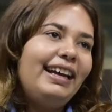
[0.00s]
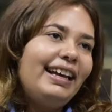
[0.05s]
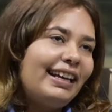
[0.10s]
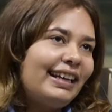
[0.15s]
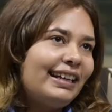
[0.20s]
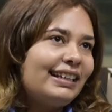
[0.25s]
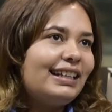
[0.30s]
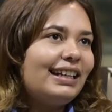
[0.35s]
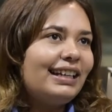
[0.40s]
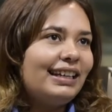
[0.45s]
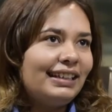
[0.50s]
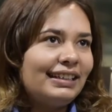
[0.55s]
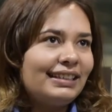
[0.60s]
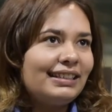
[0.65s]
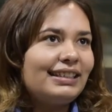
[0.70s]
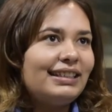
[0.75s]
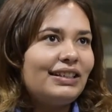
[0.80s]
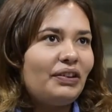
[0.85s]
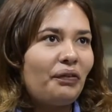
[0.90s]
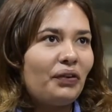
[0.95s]
it
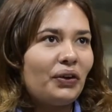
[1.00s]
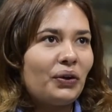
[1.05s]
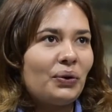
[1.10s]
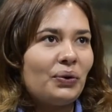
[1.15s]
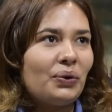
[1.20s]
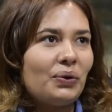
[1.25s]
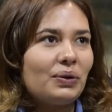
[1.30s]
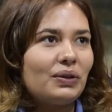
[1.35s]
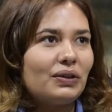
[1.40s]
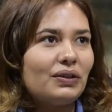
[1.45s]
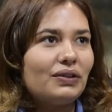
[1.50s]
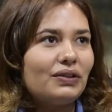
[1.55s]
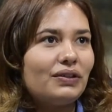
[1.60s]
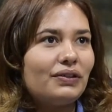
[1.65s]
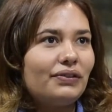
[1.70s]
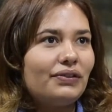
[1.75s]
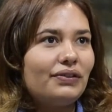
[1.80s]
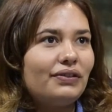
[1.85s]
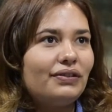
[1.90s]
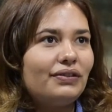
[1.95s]
is difficult
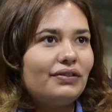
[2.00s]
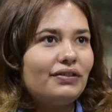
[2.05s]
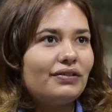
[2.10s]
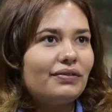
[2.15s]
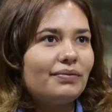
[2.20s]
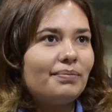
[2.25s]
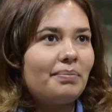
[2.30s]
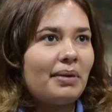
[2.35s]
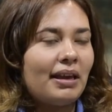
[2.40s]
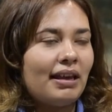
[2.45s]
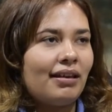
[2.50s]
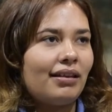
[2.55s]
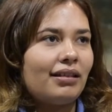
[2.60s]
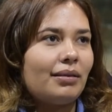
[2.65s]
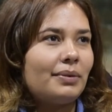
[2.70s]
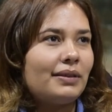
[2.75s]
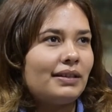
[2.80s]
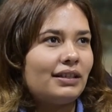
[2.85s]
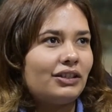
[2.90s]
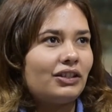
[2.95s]
being in the
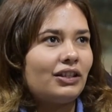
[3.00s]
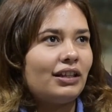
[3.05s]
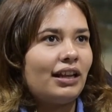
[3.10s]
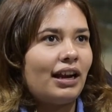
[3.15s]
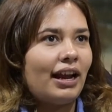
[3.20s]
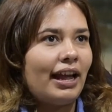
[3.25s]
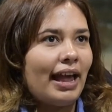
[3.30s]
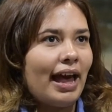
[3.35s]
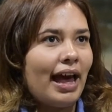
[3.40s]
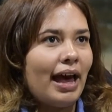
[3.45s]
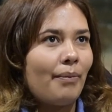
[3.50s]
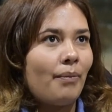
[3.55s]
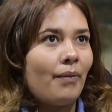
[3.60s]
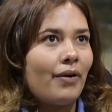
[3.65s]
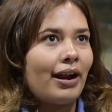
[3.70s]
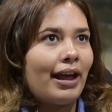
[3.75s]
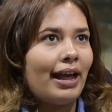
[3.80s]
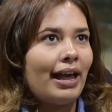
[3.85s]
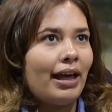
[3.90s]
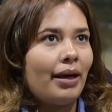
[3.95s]
position that I am,
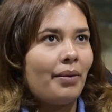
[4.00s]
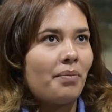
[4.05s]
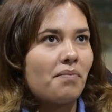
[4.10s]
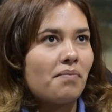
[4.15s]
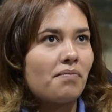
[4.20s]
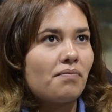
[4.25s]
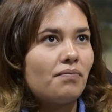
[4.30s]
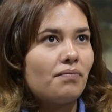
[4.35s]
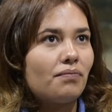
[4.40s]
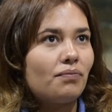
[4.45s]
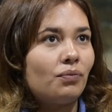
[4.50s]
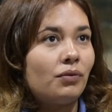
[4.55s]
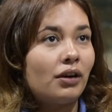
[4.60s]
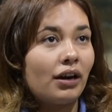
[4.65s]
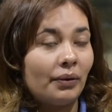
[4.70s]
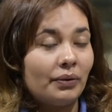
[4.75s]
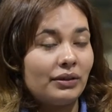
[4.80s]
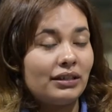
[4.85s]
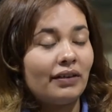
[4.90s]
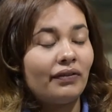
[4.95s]
when I am what
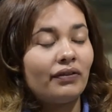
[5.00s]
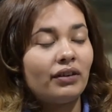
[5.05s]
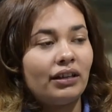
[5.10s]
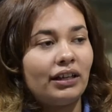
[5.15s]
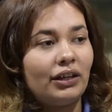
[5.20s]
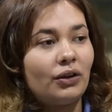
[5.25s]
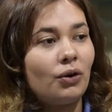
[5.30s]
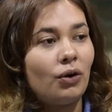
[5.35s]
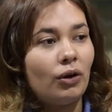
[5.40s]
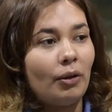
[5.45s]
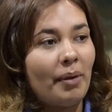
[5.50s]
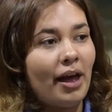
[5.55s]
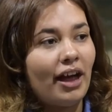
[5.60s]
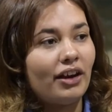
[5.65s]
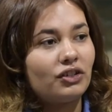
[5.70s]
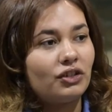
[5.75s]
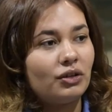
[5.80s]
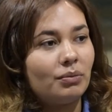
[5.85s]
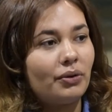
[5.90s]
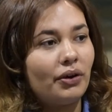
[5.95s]
I would definitely call a
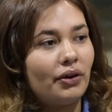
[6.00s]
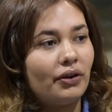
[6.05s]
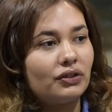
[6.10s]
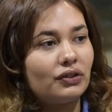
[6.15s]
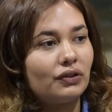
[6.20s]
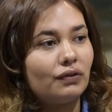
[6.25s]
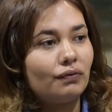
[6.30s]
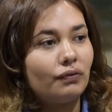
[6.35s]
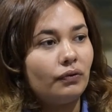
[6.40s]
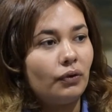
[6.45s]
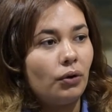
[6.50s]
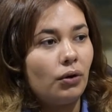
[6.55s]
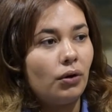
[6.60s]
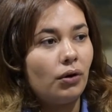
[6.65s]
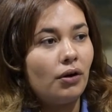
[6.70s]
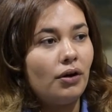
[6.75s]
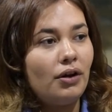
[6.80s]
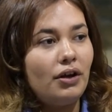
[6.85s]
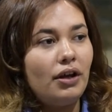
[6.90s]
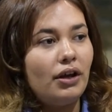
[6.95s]
passionate person
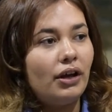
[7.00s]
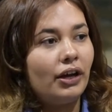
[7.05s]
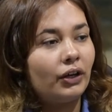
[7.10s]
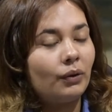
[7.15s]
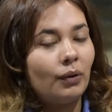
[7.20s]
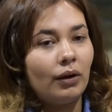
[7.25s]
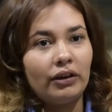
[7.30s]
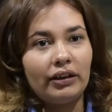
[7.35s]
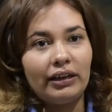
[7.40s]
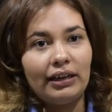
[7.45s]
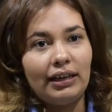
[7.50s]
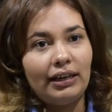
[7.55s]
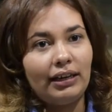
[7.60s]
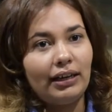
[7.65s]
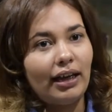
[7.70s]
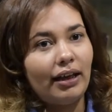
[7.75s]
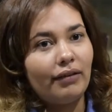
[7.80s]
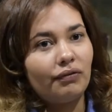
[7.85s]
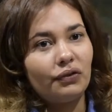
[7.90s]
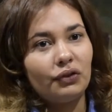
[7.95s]
for equality
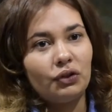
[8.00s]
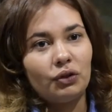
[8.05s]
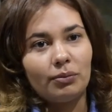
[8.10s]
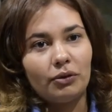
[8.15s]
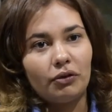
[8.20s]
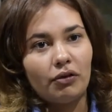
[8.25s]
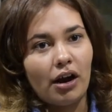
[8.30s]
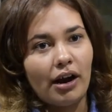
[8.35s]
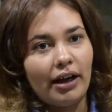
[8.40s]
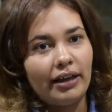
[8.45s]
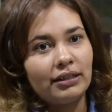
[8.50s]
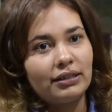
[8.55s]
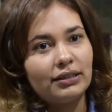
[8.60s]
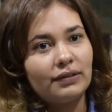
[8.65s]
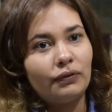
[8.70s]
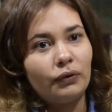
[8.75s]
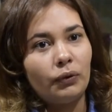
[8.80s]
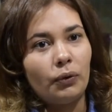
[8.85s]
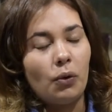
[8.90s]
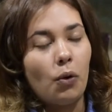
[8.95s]
and for human rights
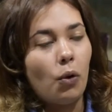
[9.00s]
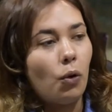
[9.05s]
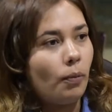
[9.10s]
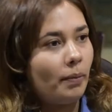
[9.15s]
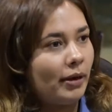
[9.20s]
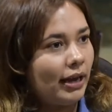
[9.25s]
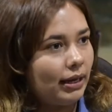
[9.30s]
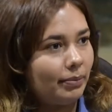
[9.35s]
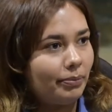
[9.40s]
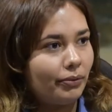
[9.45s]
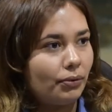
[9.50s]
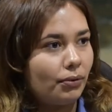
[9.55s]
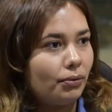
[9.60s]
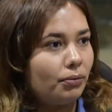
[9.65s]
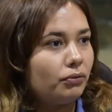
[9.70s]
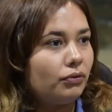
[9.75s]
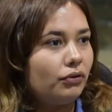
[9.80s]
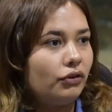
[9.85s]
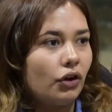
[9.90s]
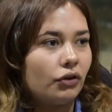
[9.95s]
for all people,
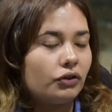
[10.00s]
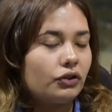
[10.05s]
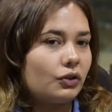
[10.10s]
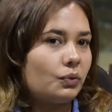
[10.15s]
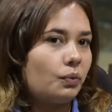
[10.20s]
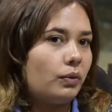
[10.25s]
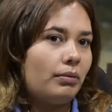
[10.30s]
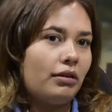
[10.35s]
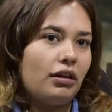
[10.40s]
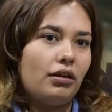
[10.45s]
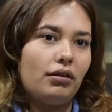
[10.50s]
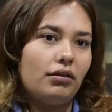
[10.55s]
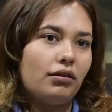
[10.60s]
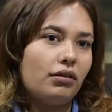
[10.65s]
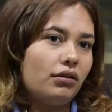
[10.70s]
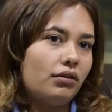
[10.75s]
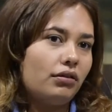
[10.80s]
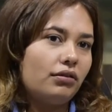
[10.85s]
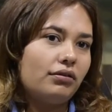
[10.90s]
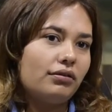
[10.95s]
not just women.
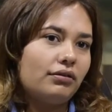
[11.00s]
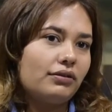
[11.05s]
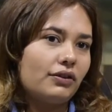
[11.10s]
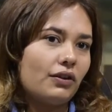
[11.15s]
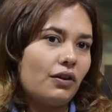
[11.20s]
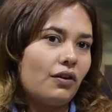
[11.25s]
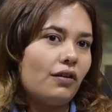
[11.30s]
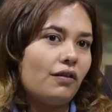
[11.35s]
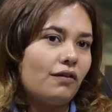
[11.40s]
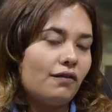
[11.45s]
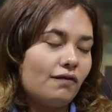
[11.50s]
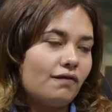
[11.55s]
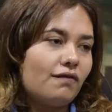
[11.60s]
So,